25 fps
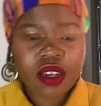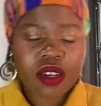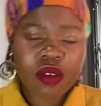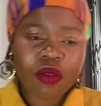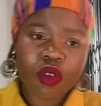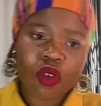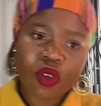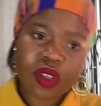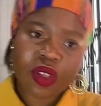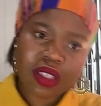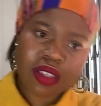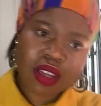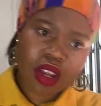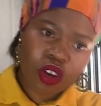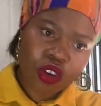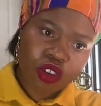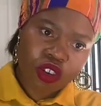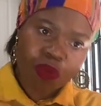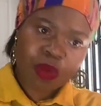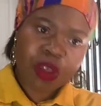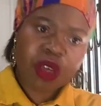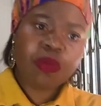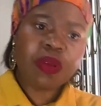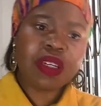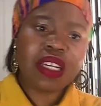Because a lot
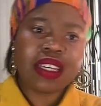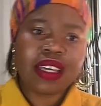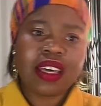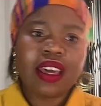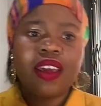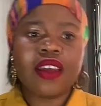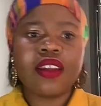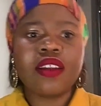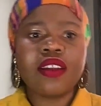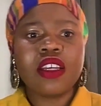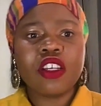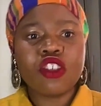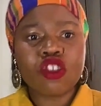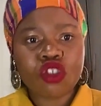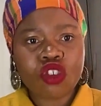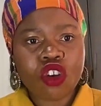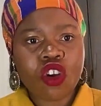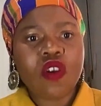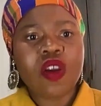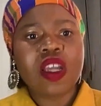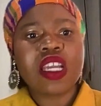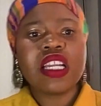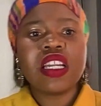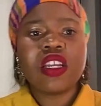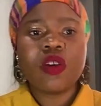of people, again,
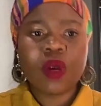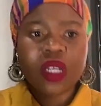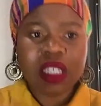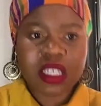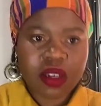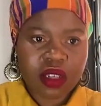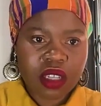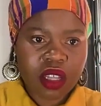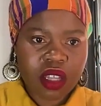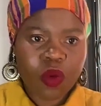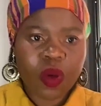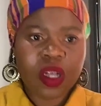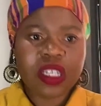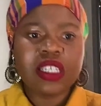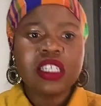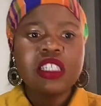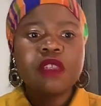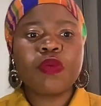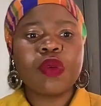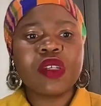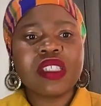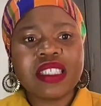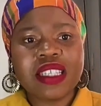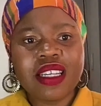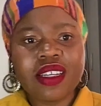historically, they were
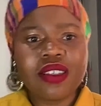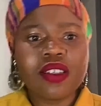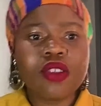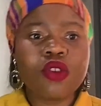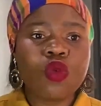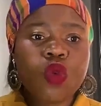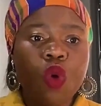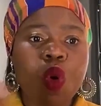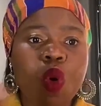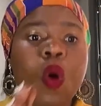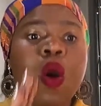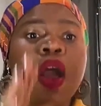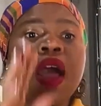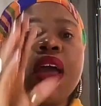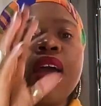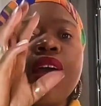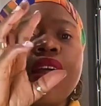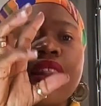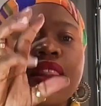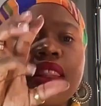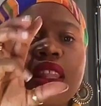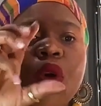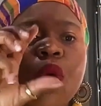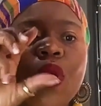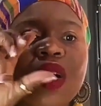dispossessed, so
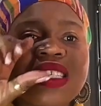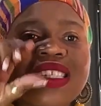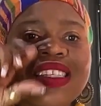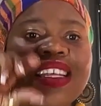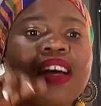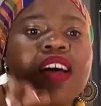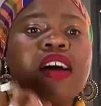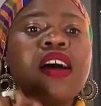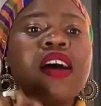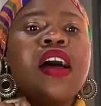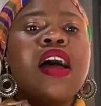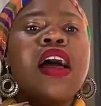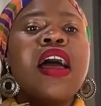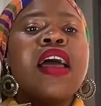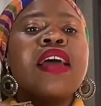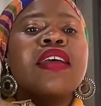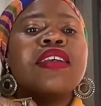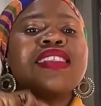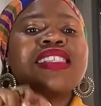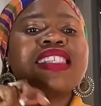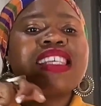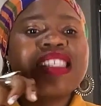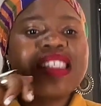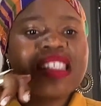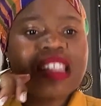there was a
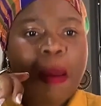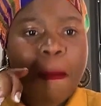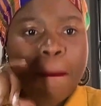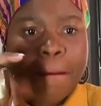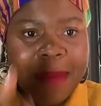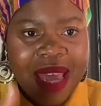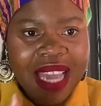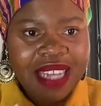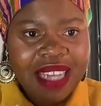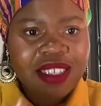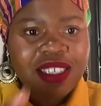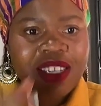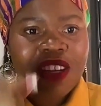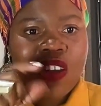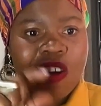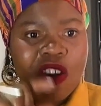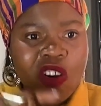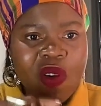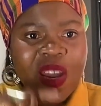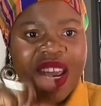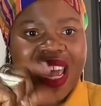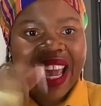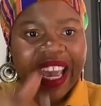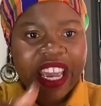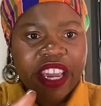systematic
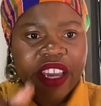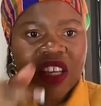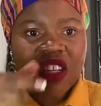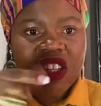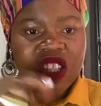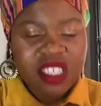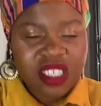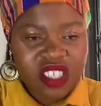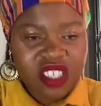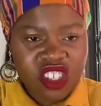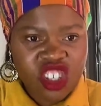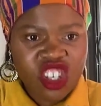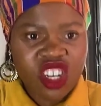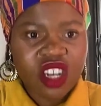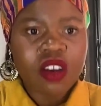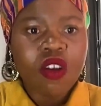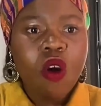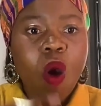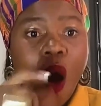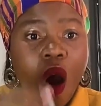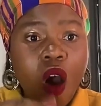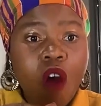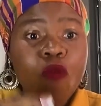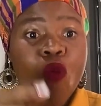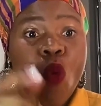creation
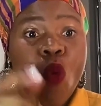of